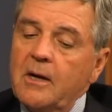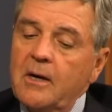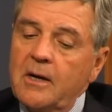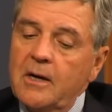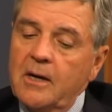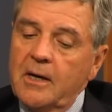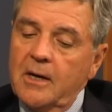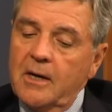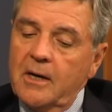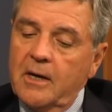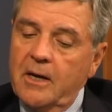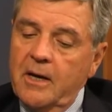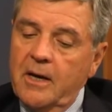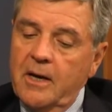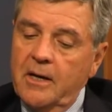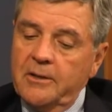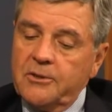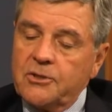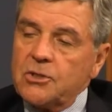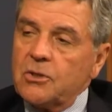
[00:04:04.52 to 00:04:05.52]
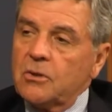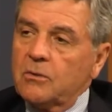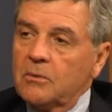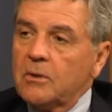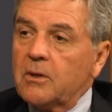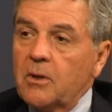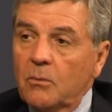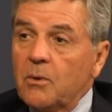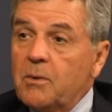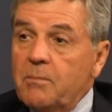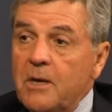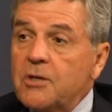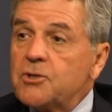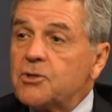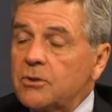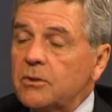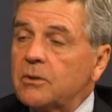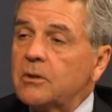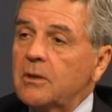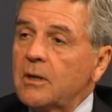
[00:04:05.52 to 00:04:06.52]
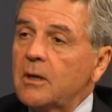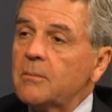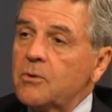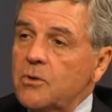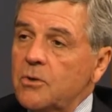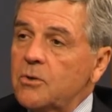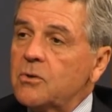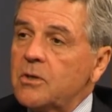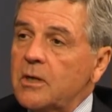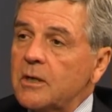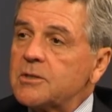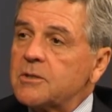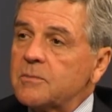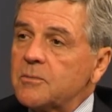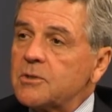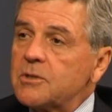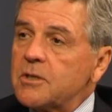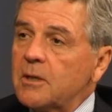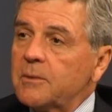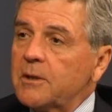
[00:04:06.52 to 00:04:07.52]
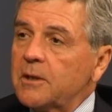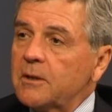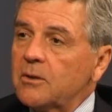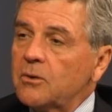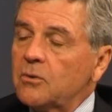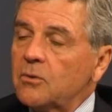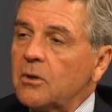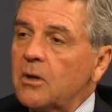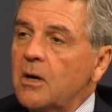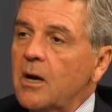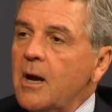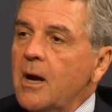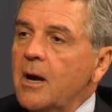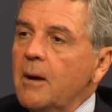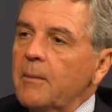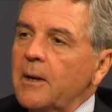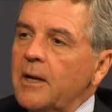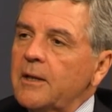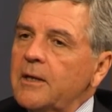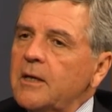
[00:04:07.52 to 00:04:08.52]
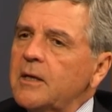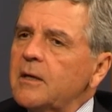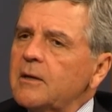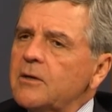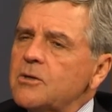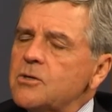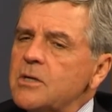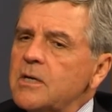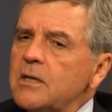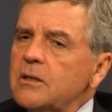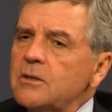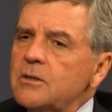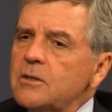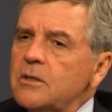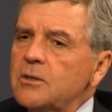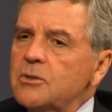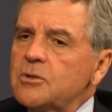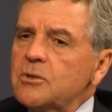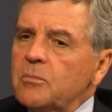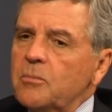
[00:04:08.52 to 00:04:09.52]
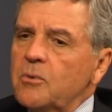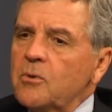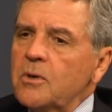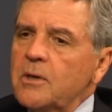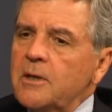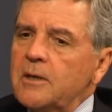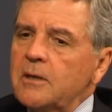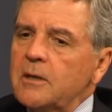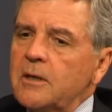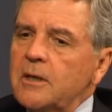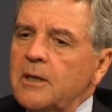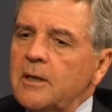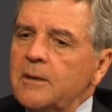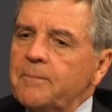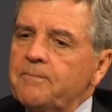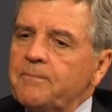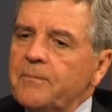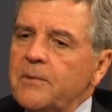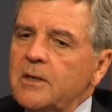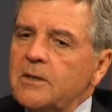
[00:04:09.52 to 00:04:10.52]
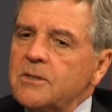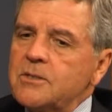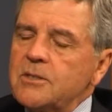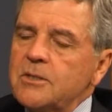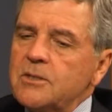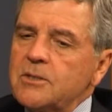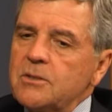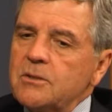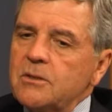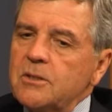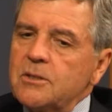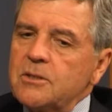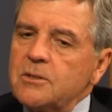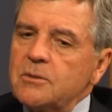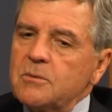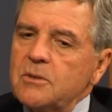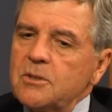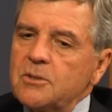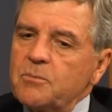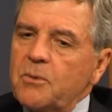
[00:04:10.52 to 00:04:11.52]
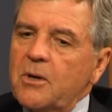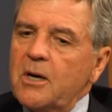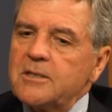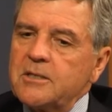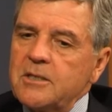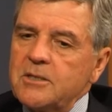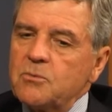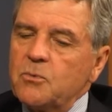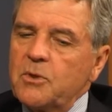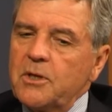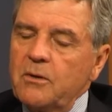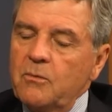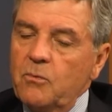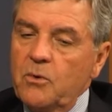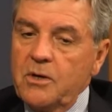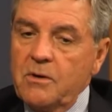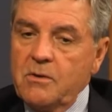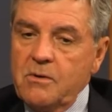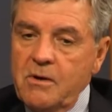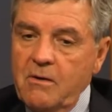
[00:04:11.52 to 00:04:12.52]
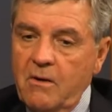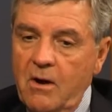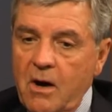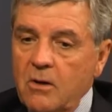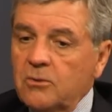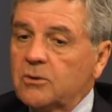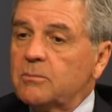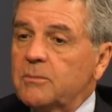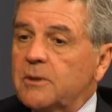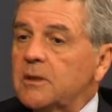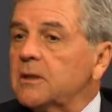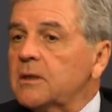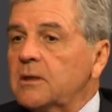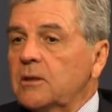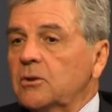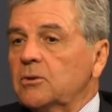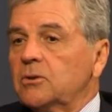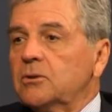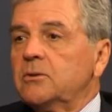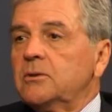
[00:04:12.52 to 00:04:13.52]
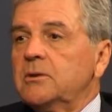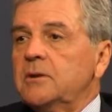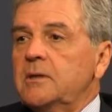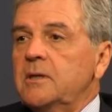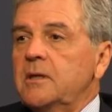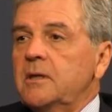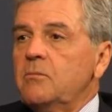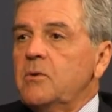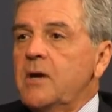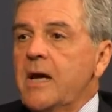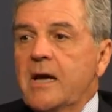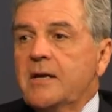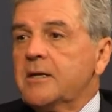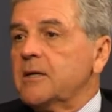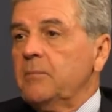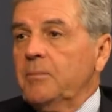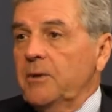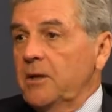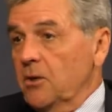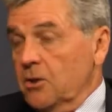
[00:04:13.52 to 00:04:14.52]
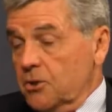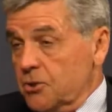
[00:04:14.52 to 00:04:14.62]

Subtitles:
And so, we measure the number of new customers coming in the door. But I think to get to your point, it's this process. We ultimately concluded that we had to compete on